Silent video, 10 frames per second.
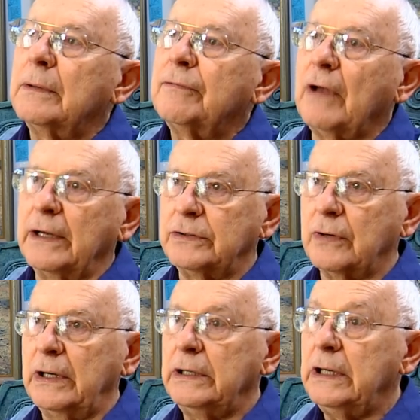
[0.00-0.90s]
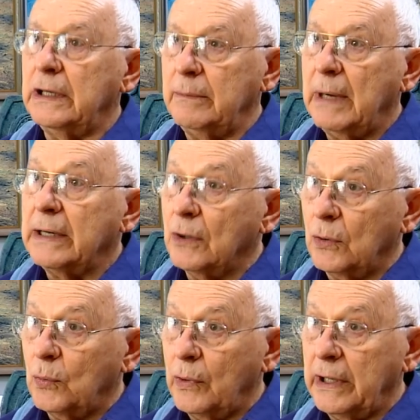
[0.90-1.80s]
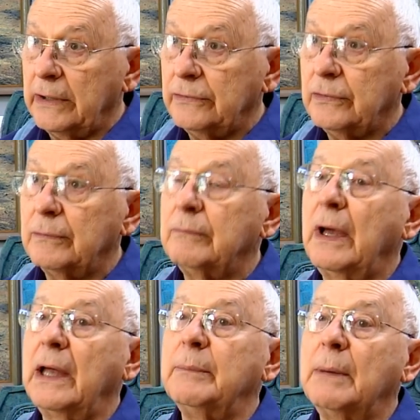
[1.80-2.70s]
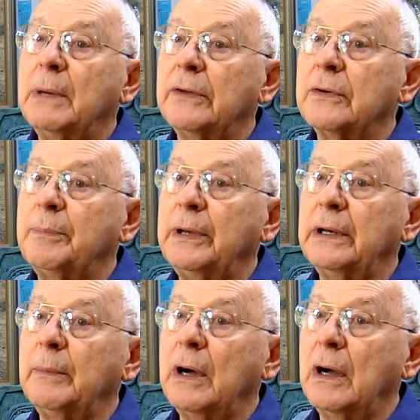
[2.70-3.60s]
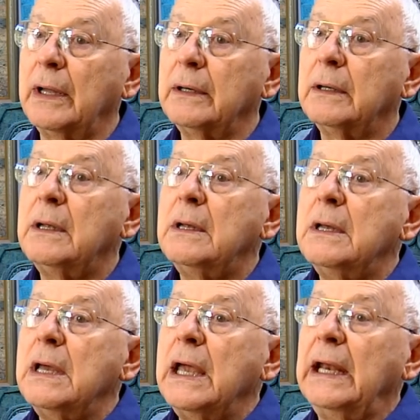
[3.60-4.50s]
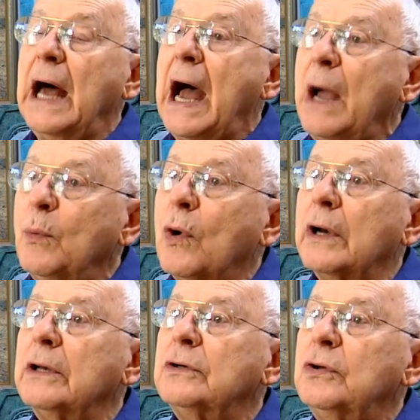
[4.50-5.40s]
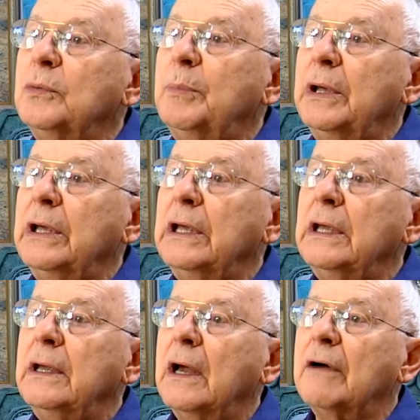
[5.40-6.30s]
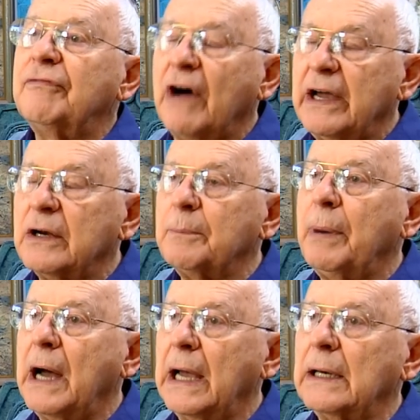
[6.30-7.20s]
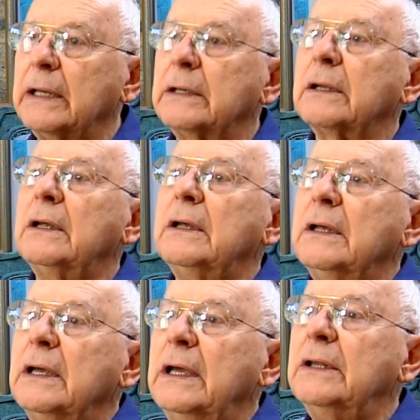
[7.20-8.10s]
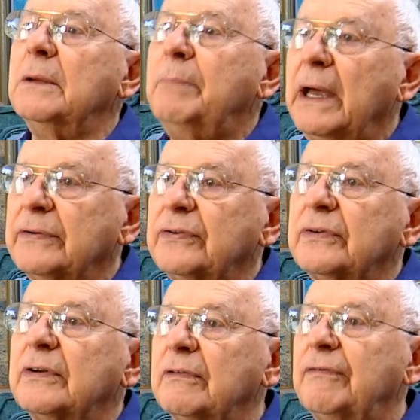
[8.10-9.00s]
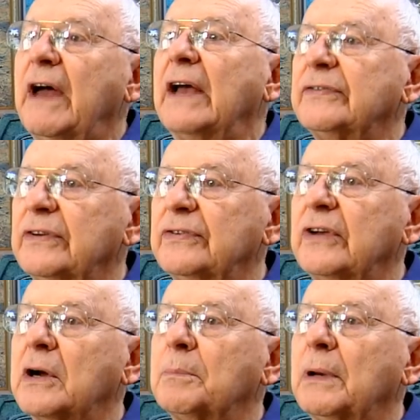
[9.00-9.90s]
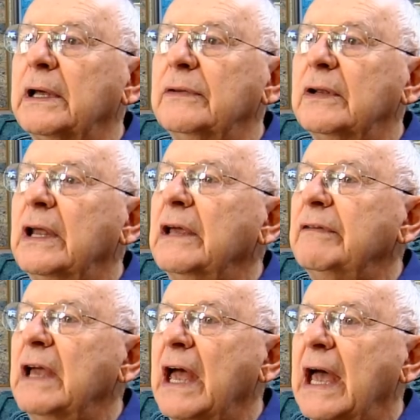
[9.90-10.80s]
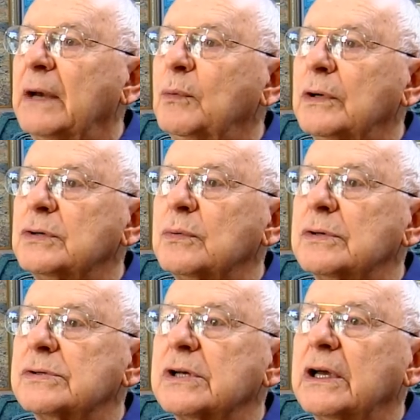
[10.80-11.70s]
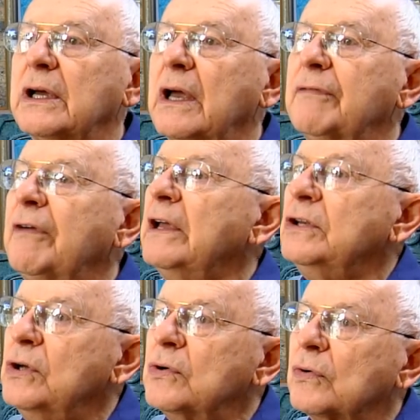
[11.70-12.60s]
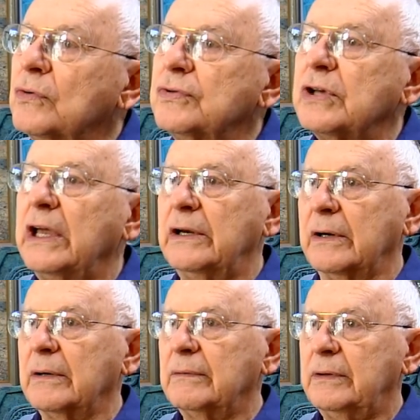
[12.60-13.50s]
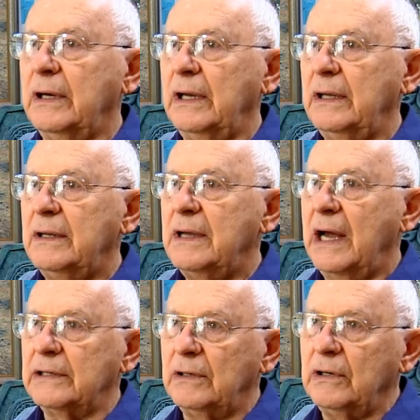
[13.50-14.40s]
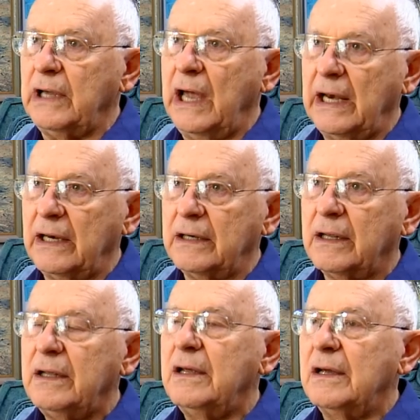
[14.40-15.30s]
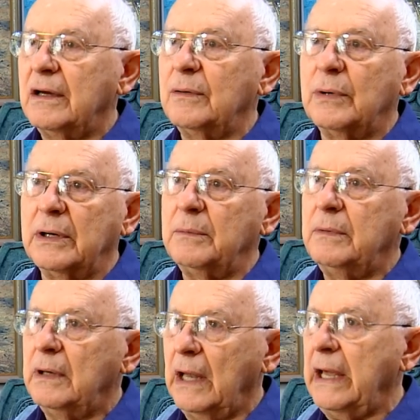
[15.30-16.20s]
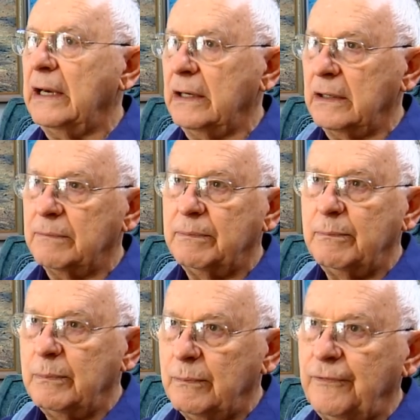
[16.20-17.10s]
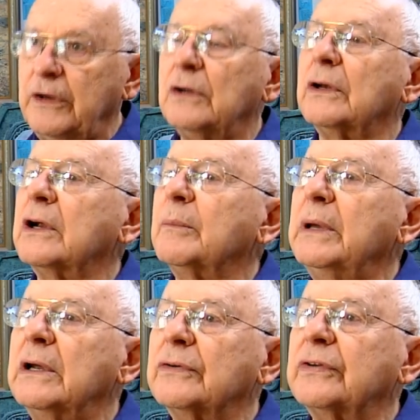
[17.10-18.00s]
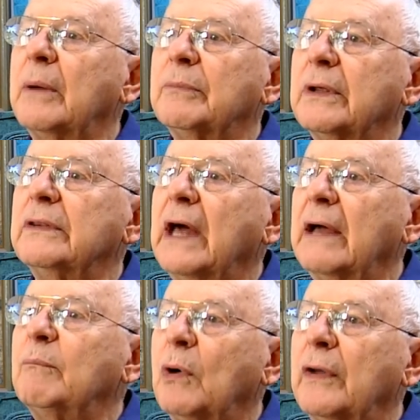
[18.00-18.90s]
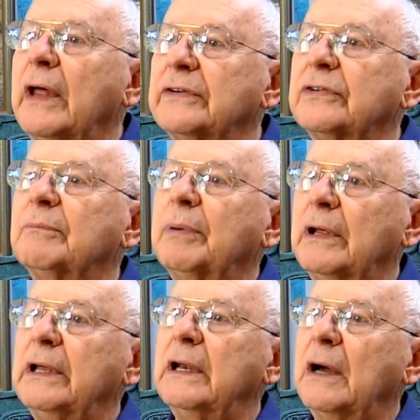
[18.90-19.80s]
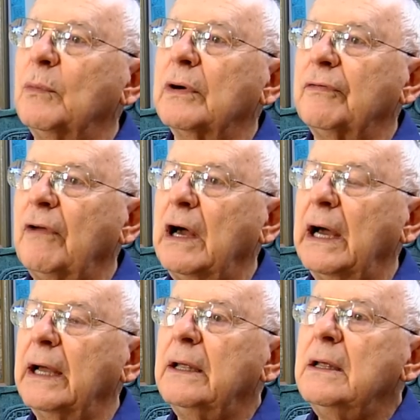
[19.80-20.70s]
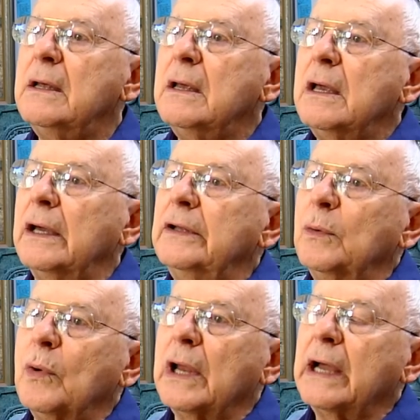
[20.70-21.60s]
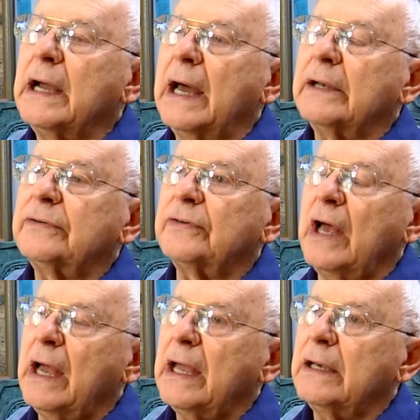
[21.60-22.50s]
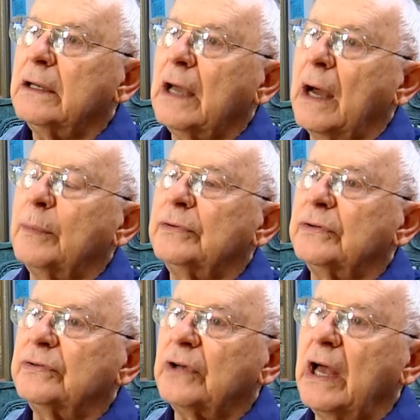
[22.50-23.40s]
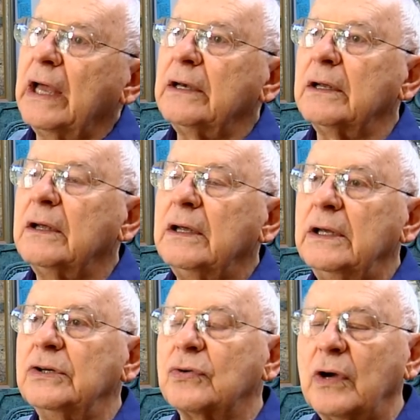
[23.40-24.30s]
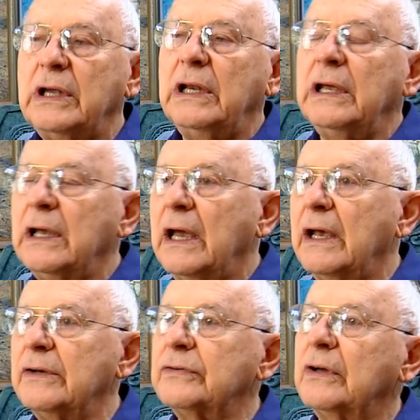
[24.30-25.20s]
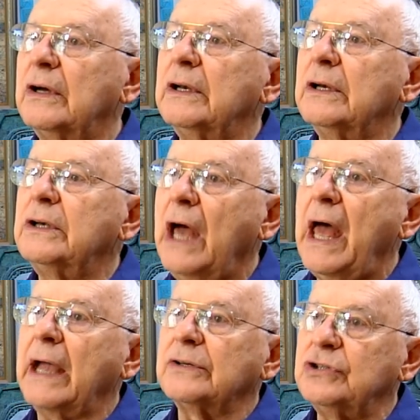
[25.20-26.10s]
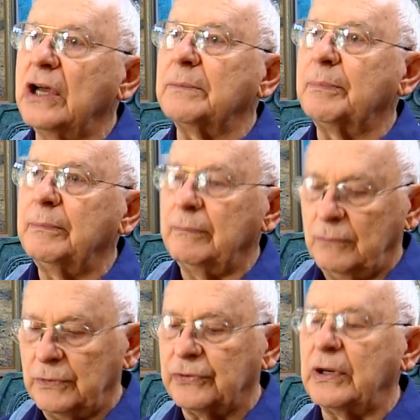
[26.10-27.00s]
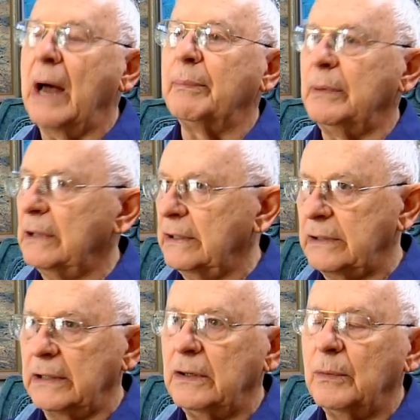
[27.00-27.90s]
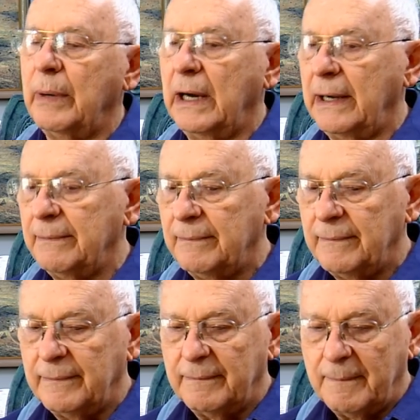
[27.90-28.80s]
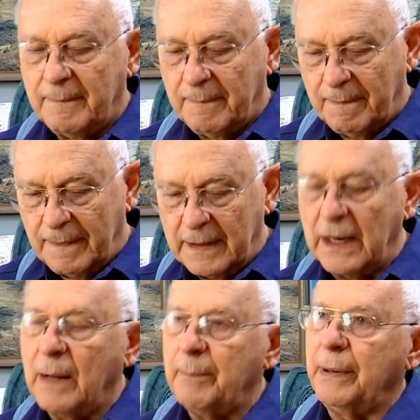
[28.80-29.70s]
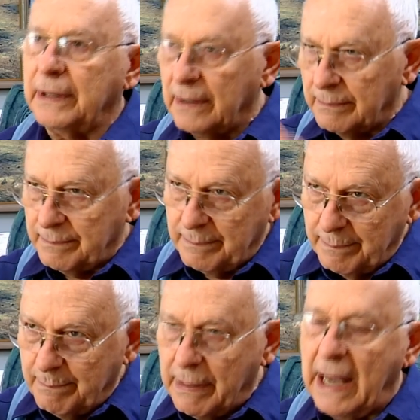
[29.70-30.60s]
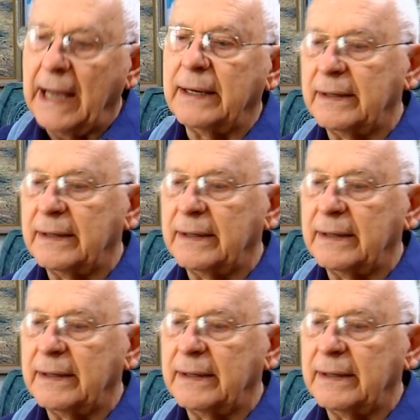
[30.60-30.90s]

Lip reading: flight training, getting my gold wings, and had my mother pin them on, and I wanted to be a fighter pilot in the best, fastest airplane the Navy had, which was F8U Crusader. Okay, I'd look at it when it landed a field near me or something. That's the plane I want to fly. And then when I got assigned, I was assigned in training as an attack jet. We'll stop and let that go by. And I'll pick up back.